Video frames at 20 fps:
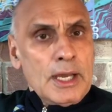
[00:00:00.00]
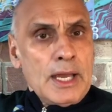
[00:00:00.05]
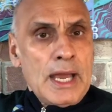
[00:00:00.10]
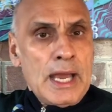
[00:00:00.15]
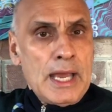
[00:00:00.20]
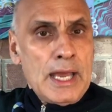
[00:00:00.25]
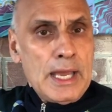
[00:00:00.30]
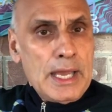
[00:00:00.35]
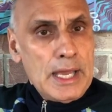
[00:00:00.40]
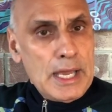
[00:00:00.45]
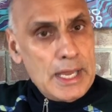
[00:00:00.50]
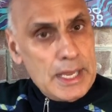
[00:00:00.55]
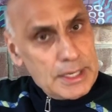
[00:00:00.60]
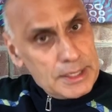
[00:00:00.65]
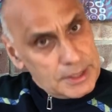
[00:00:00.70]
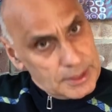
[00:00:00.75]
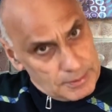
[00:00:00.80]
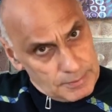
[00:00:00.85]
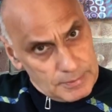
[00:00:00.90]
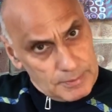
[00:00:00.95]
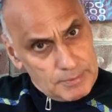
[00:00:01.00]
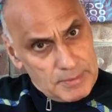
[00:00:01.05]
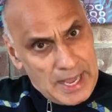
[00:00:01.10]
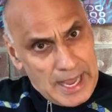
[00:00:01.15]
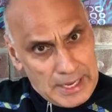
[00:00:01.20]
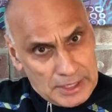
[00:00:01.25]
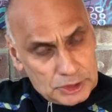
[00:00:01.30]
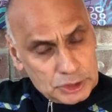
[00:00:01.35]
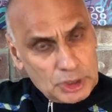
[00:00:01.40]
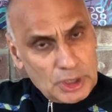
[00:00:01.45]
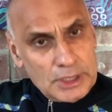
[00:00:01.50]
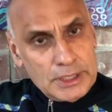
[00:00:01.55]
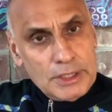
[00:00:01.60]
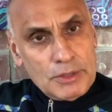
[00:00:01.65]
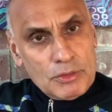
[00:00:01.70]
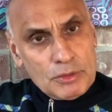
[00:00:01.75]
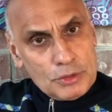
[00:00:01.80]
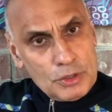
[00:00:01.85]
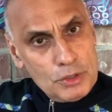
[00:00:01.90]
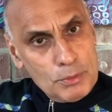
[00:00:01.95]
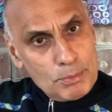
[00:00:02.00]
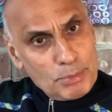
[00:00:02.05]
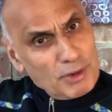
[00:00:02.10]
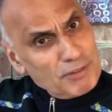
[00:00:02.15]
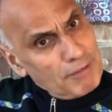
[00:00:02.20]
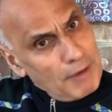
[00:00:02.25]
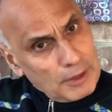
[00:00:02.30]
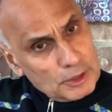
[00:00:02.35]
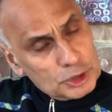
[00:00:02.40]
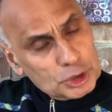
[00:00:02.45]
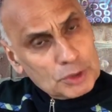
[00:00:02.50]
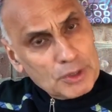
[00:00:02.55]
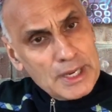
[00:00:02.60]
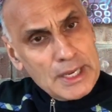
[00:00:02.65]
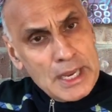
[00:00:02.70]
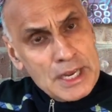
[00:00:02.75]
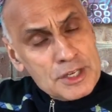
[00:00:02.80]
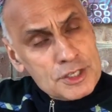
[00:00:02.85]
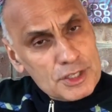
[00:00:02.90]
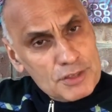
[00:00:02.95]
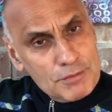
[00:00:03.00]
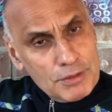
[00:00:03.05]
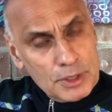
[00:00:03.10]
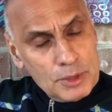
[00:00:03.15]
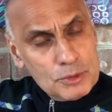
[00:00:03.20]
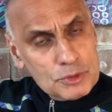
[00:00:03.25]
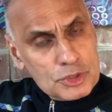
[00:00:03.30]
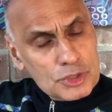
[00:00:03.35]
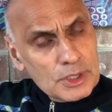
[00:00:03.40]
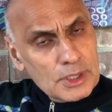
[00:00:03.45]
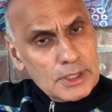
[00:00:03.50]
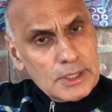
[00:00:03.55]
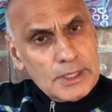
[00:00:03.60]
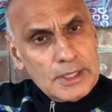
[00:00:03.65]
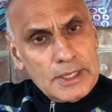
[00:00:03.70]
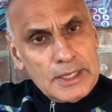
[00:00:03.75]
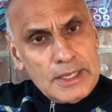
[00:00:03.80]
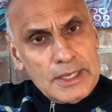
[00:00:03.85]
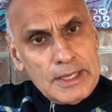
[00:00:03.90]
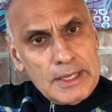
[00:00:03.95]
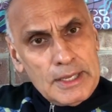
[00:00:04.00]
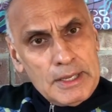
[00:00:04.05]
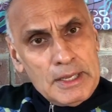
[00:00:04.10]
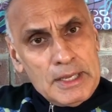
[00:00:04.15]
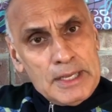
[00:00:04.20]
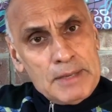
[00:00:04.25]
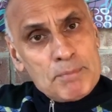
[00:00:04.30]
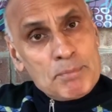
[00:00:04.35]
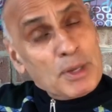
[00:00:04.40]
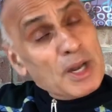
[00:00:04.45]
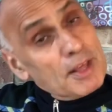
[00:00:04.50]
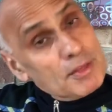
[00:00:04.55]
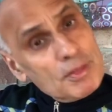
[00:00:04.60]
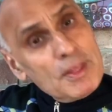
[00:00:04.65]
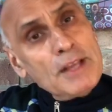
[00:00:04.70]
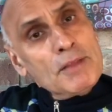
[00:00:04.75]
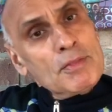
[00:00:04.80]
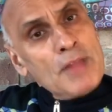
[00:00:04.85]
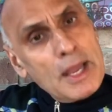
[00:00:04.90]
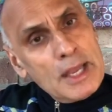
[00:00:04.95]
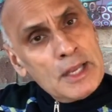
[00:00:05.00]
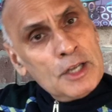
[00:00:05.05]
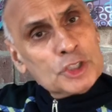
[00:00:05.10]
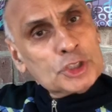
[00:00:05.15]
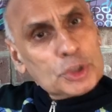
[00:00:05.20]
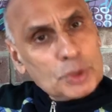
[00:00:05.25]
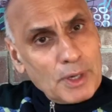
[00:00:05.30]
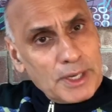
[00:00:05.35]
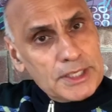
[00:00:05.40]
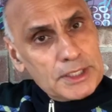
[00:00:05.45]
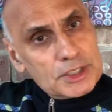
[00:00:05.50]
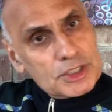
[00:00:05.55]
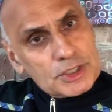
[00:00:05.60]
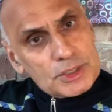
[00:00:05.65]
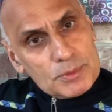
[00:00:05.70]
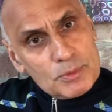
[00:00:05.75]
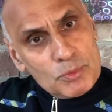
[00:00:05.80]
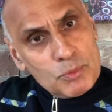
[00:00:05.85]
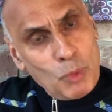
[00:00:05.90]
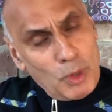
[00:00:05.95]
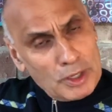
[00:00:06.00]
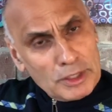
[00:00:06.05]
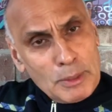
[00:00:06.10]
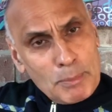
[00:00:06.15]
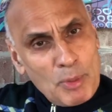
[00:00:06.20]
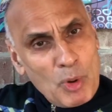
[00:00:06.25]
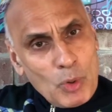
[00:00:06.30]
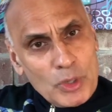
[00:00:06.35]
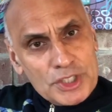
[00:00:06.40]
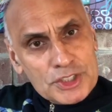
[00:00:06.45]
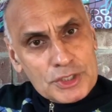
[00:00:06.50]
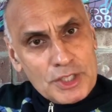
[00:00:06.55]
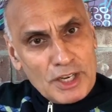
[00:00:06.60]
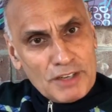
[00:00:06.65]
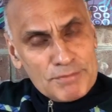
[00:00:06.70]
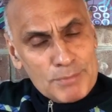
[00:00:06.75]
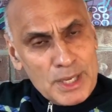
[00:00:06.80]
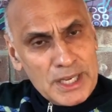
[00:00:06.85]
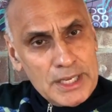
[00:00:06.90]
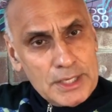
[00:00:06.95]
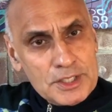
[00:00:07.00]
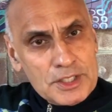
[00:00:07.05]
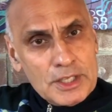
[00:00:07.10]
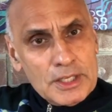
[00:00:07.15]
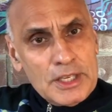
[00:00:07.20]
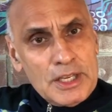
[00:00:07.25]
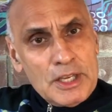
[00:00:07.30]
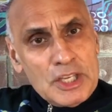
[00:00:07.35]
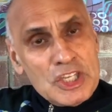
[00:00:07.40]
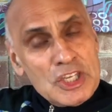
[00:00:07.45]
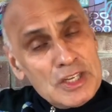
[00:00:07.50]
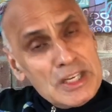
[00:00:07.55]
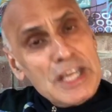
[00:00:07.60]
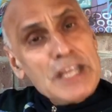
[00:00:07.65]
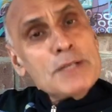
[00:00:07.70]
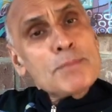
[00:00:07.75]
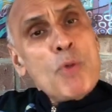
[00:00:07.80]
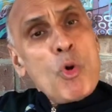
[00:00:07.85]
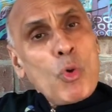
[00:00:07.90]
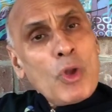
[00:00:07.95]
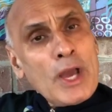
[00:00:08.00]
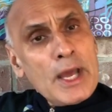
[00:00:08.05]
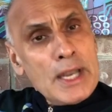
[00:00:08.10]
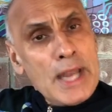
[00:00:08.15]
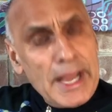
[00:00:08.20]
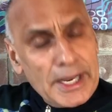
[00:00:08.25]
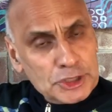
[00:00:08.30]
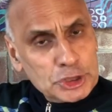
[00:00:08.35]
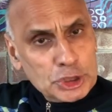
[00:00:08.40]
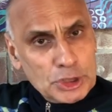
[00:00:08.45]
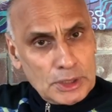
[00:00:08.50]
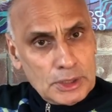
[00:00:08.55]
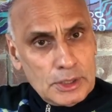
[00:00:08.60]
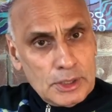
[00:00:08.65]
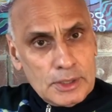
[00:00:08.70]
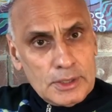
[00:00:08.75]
and actually through perfunctory interviews. But I think that illustrates one of the points that I've made. You need more connection,